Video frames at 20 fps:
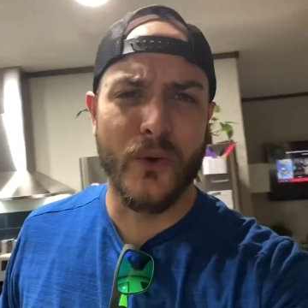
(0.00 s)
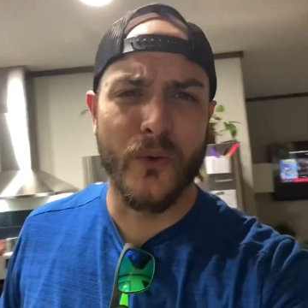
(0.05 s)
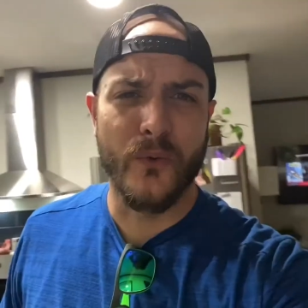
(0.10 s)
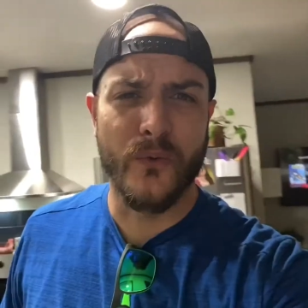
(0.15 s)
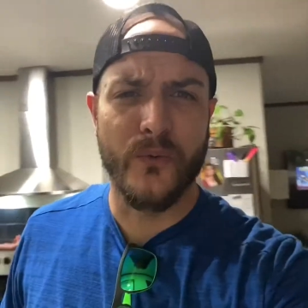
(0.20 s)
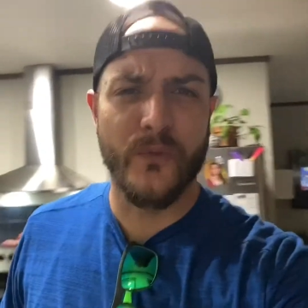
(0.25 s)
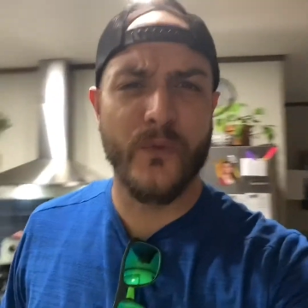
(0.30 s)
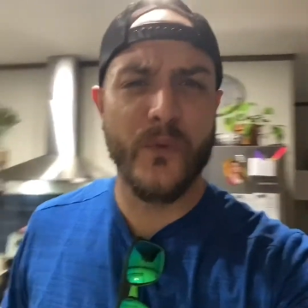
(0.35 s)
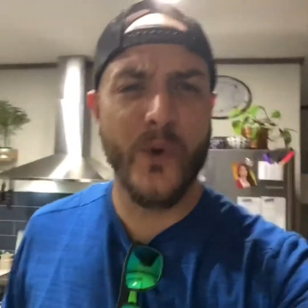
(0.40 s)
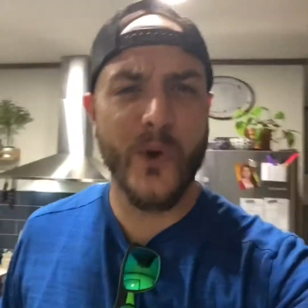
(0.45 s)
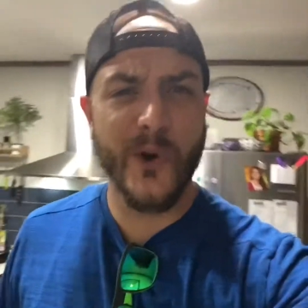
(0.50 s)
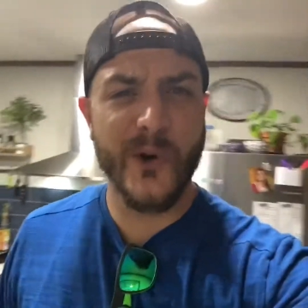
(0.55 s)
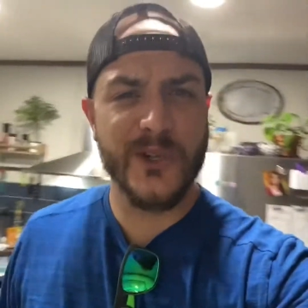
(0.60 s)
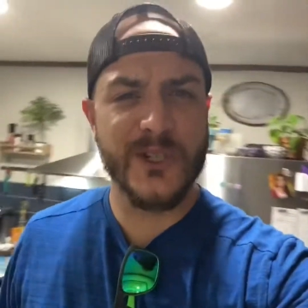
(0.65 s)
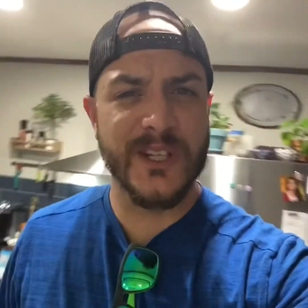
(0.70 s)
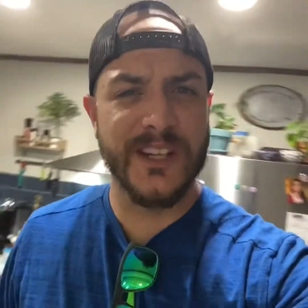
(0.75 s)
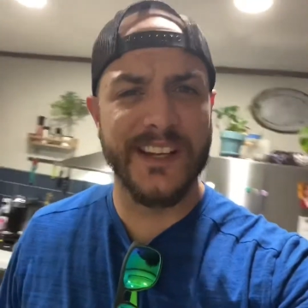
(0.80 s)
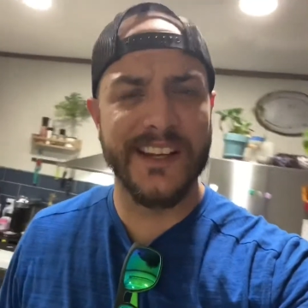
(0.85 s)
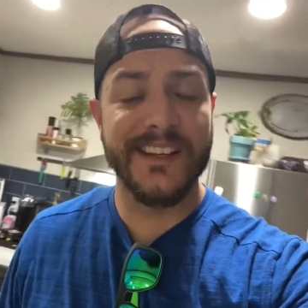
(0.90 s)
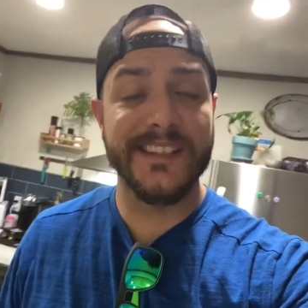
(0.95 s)
First,
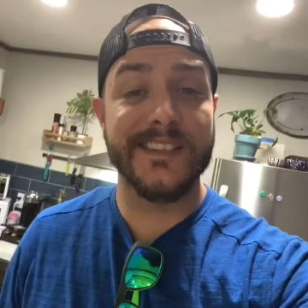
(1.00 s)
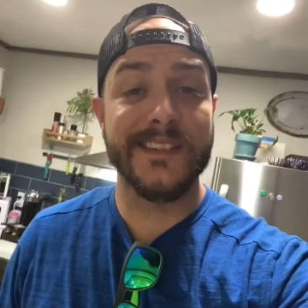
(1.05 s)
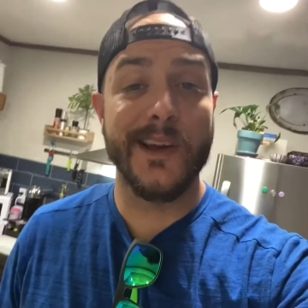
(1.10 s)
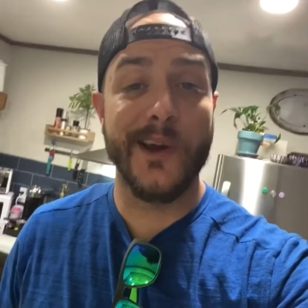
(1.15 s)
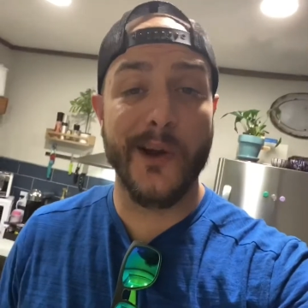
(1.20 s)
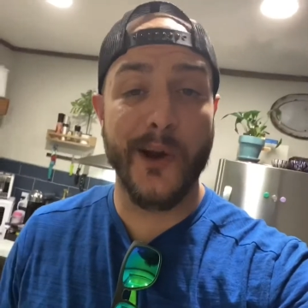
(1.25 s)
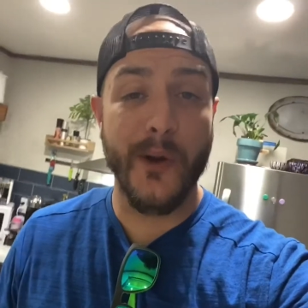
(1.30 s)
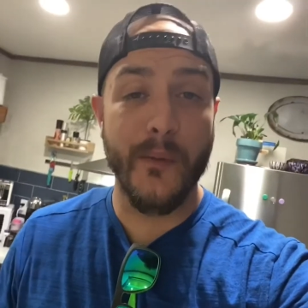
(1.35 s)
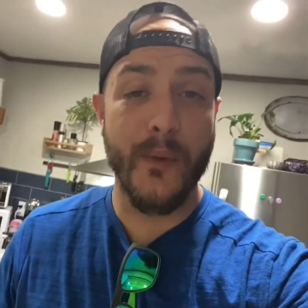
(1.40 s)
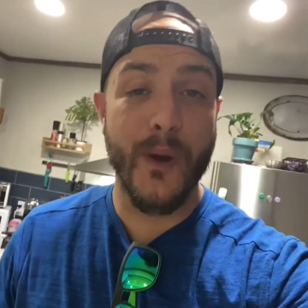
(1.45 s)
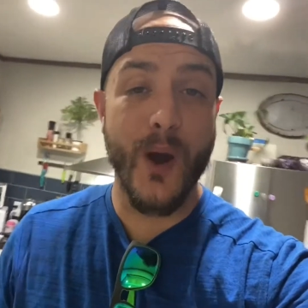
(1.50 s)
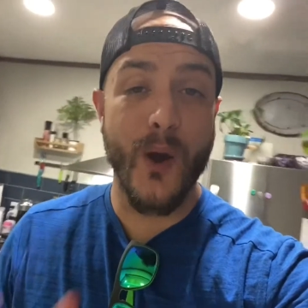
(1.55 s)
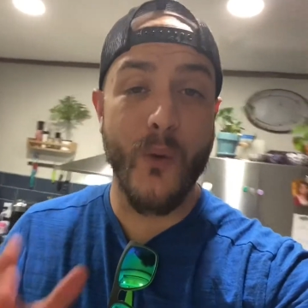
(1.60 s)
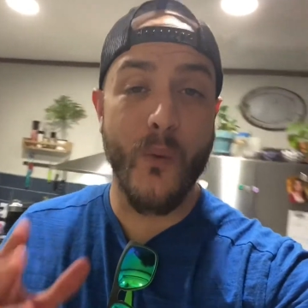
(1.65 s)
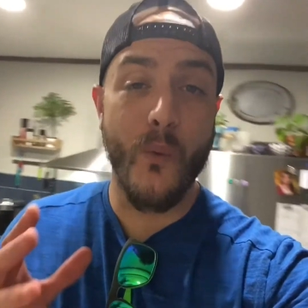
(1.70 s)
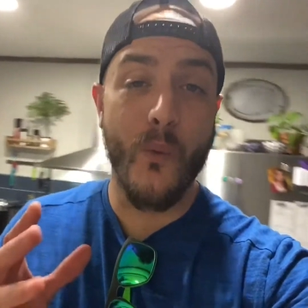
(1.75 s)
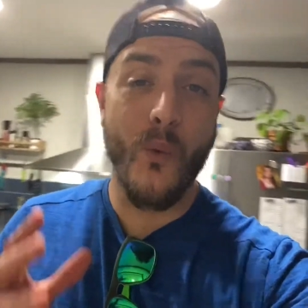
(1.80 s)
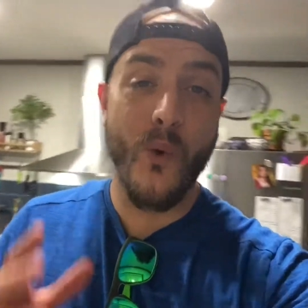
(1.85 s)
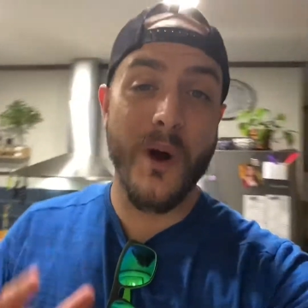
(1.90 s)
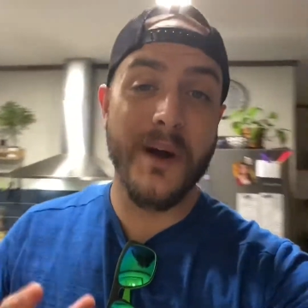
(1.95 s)
let's talk about
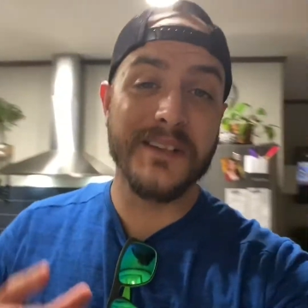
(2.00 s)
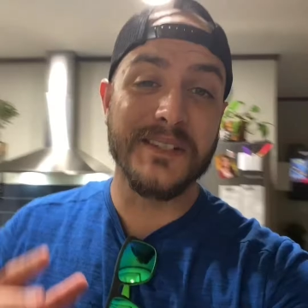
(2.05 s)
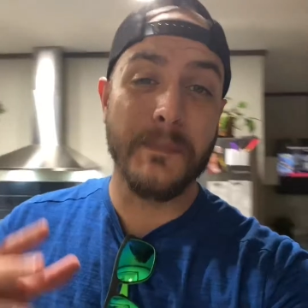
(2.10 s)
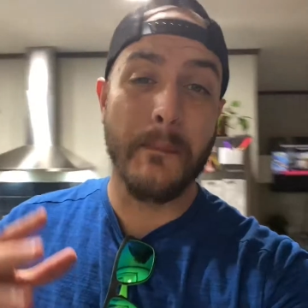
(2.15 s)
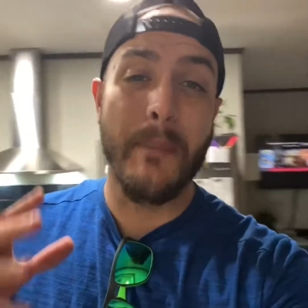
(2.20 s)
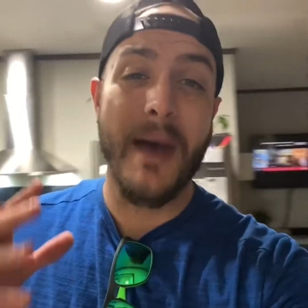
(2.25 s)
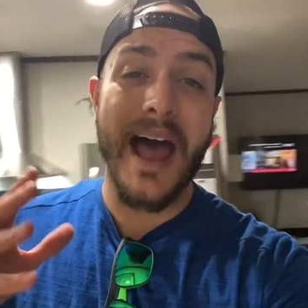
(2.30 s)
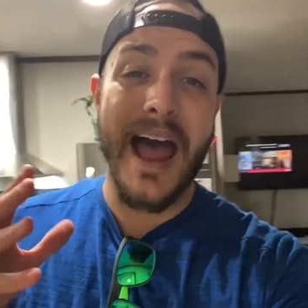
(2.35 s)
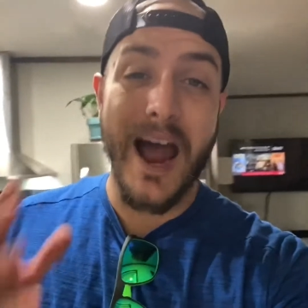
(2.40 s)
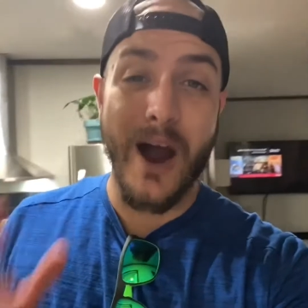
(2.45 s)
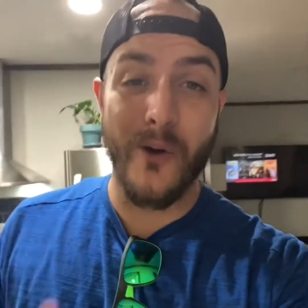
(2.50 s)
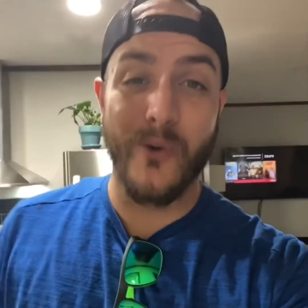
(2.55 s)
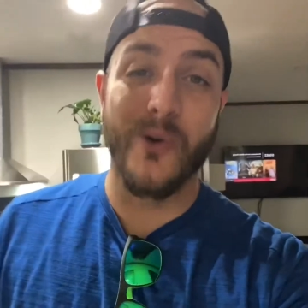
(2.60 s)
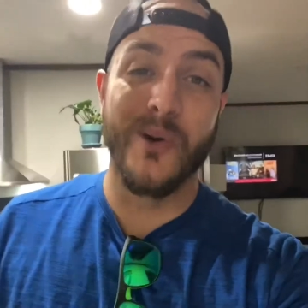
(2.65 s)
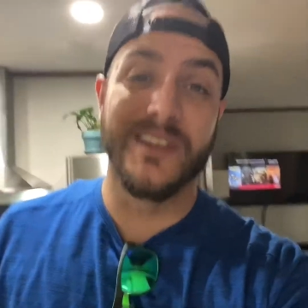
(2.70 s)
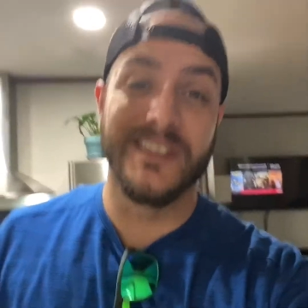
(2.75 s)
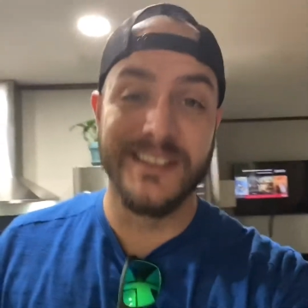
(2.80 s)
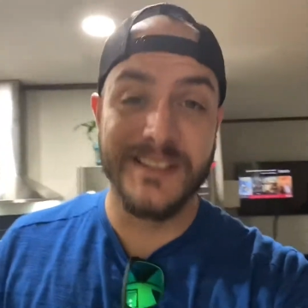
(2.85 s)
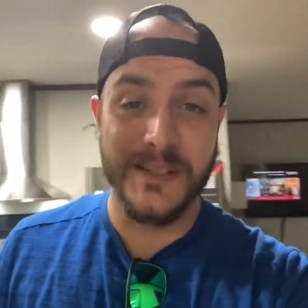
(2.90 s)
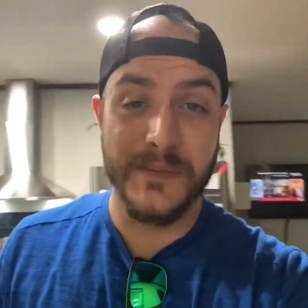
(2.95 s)
what's
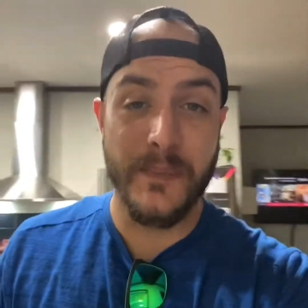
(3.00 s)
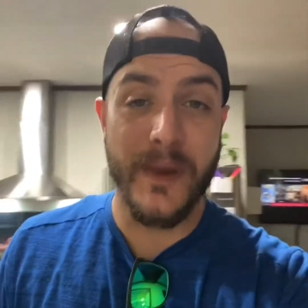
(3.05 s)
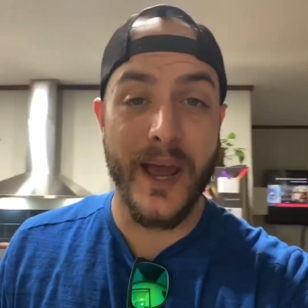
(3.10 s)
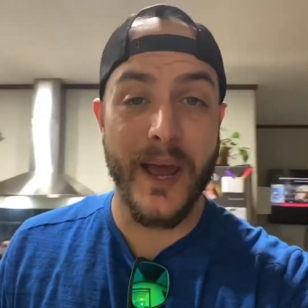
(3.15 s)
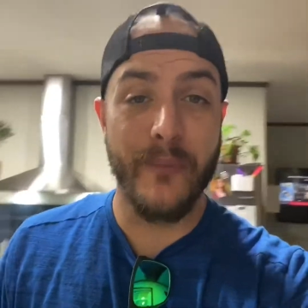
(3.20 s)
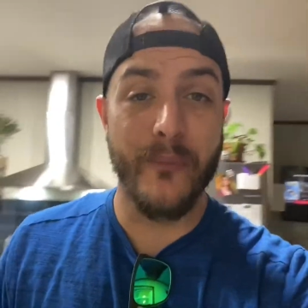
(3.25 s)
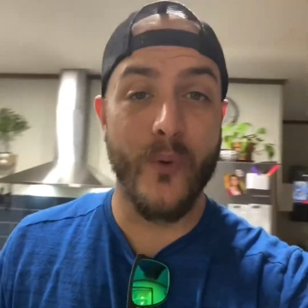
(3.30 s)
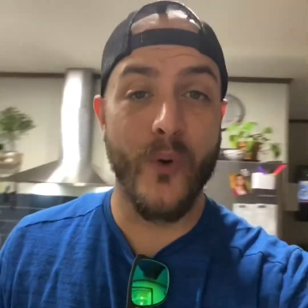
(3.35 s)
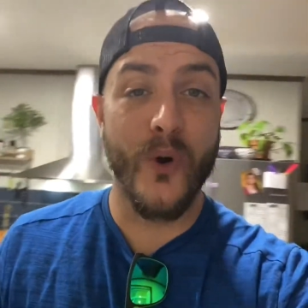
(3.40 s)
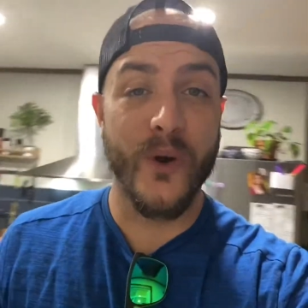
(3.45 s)
powering this bad boy.